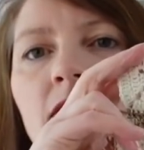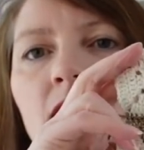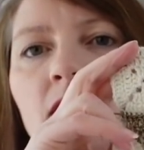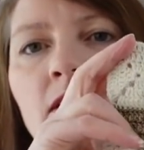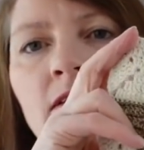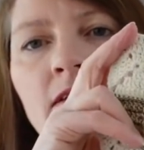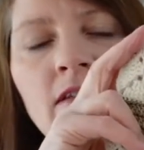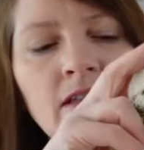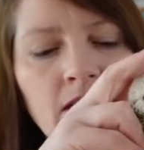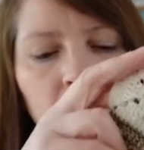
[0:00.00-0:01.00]
So this
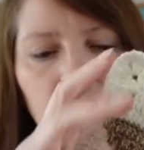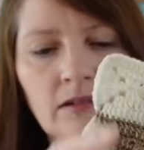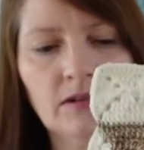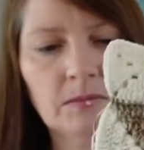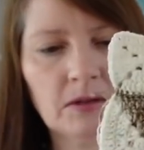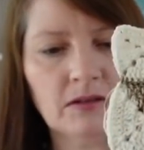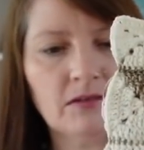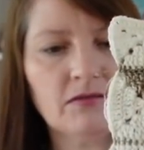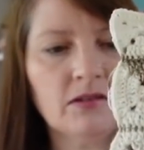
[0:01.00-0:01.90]
isn't the colour I'm going